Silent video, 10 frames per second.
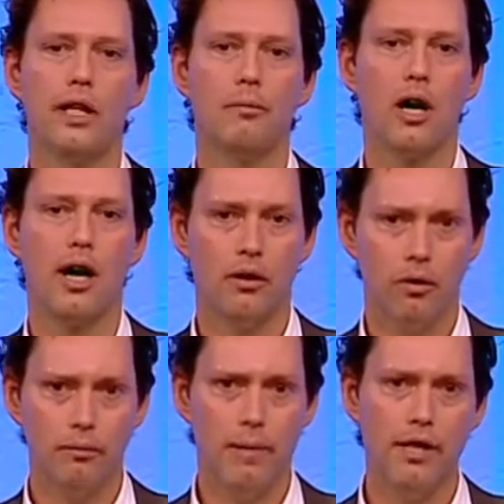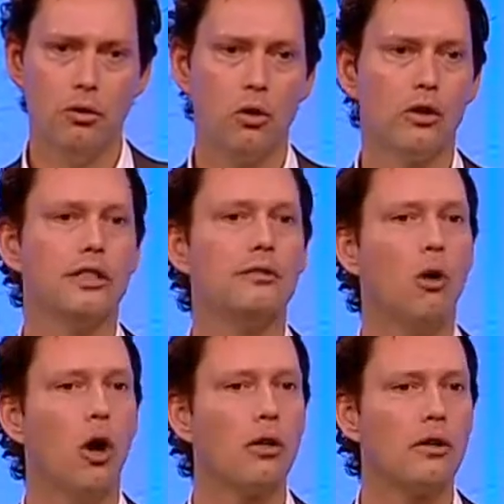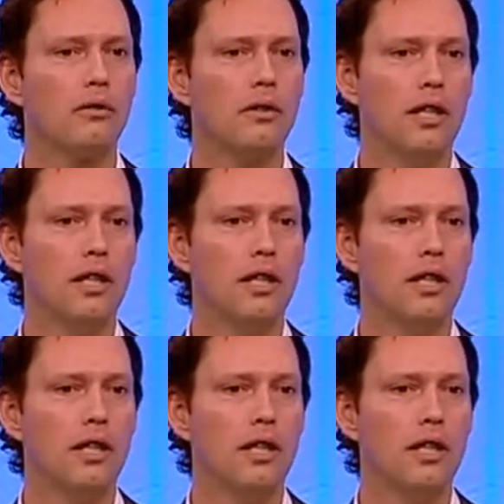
They made the world smaller,